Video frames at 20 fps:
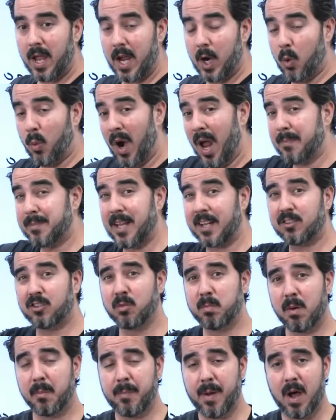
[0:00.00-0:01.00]
and grab that
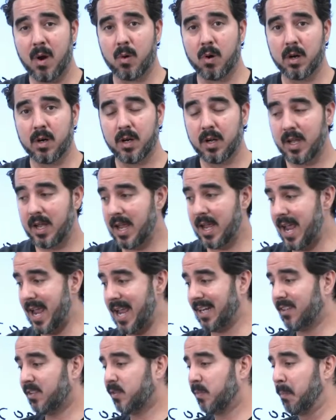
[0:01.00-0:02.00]
superpower
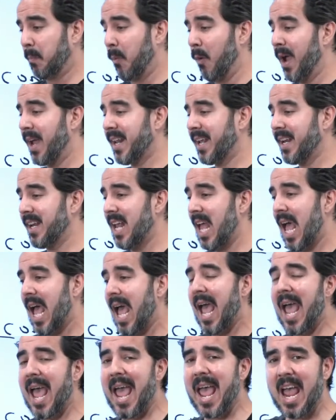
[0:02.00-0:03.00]
and spread it
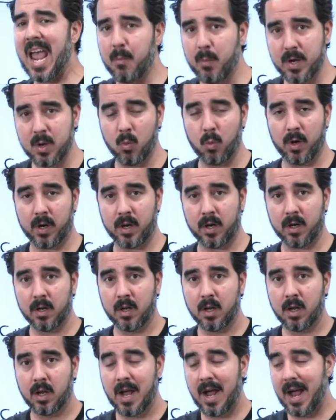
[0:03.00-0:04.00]
everywhere,
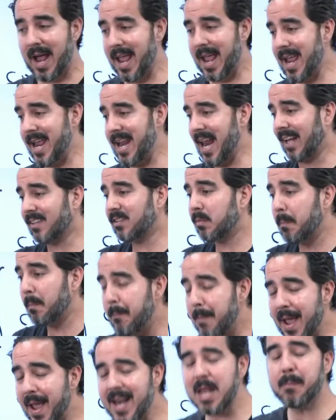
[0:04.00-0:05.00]
in as
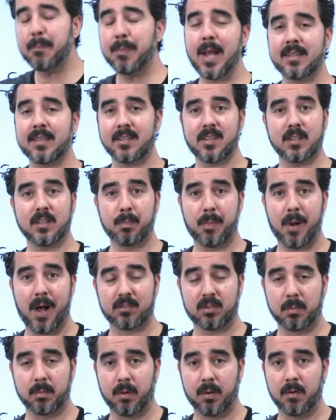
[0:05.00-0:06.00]
many places as
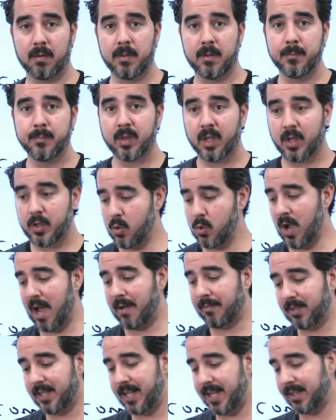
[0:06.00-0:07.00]
possible. You
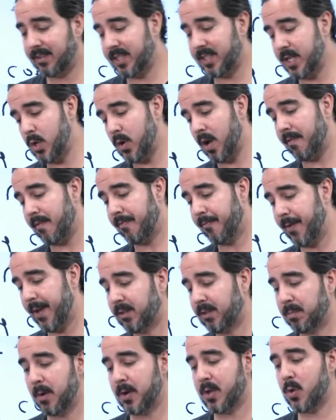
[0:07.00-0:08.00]
have LinkedIn, you have
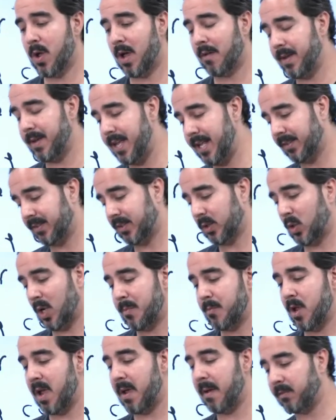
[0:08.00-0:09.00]
Facebook, you have
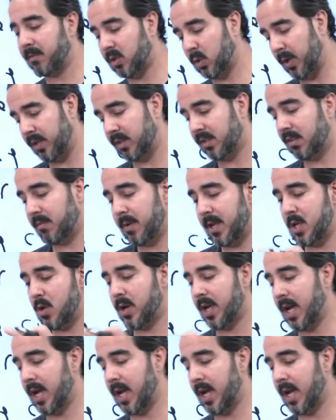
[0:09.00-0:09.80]
Instagram, you have Instagram TV,